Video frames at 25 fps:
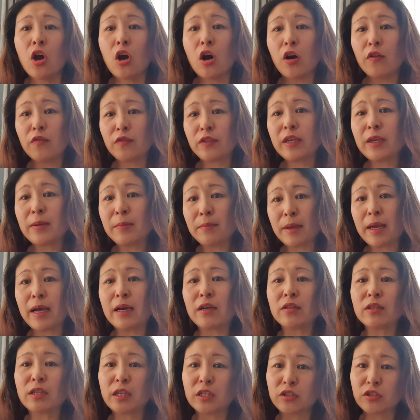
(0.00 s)
of the
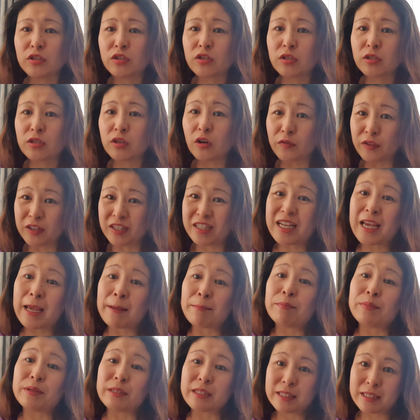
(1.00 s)
amount that's of of the
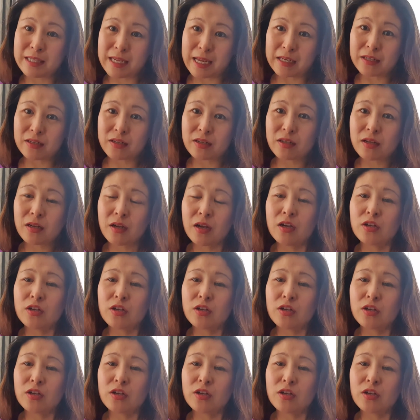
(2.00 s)
10%.